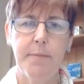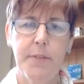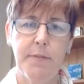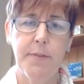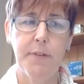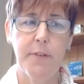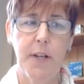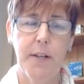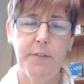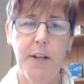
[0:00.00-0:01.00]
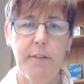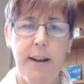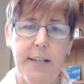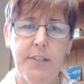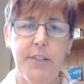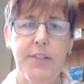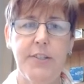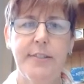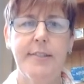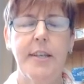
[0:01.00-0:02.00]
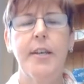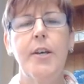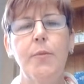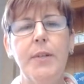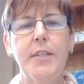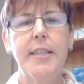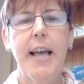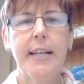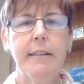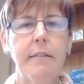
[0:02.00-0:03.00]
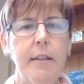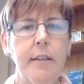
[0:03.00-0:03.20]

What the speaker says: different kind of directions, which then